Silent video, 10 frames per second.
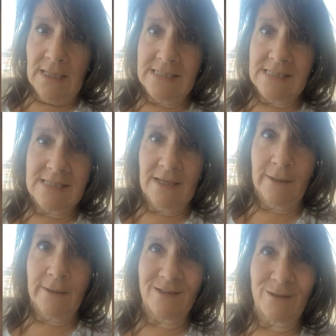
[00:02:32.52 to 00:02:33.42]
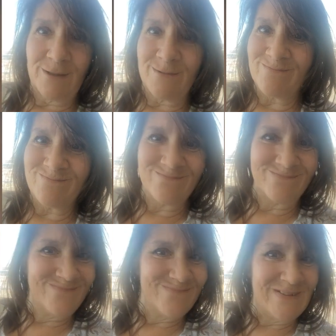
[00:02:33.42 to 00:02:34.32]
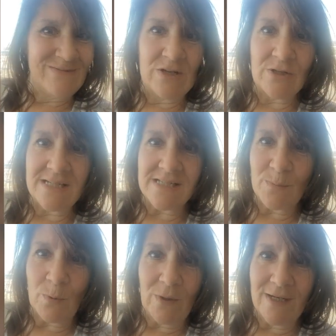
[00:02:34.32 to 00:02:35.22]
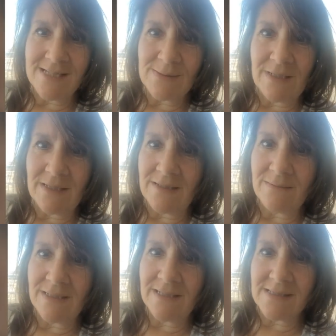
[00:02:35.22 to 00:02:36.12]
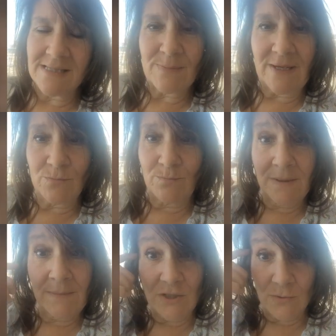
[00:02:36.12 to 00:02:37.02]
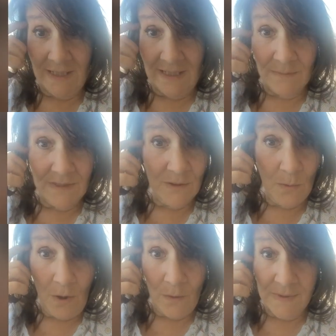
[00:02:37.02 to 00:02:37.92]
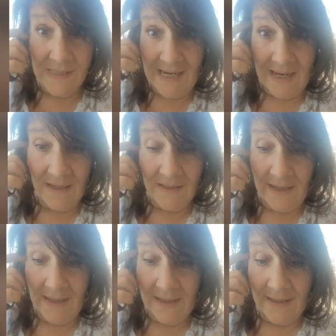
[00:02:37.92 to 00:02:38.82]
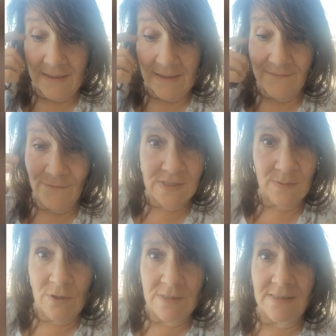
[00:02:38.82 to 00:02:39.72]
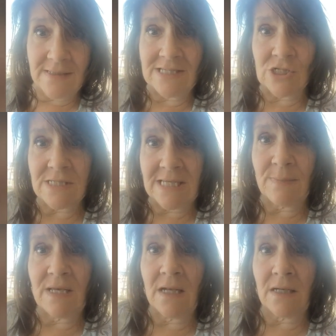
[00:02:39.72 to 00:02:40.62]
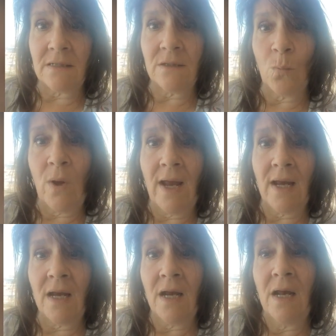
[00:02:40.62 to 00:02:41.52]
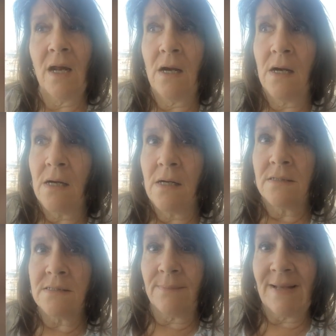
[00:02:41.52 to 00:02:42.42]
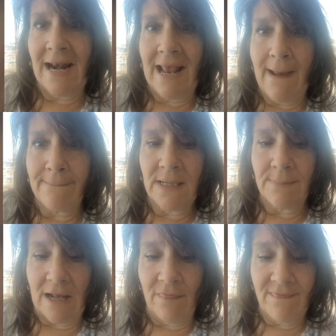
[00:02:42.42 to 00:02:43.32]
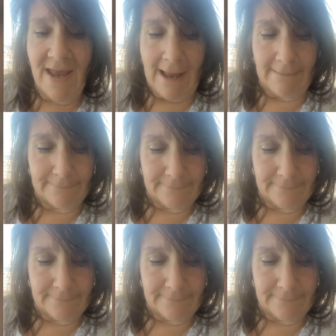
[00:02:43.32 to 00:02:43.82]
That's uh, very disappointing to me because it's my, been my dream to do a homestead, and for some reason, things just keep getting in the way. So I'm not happy about that.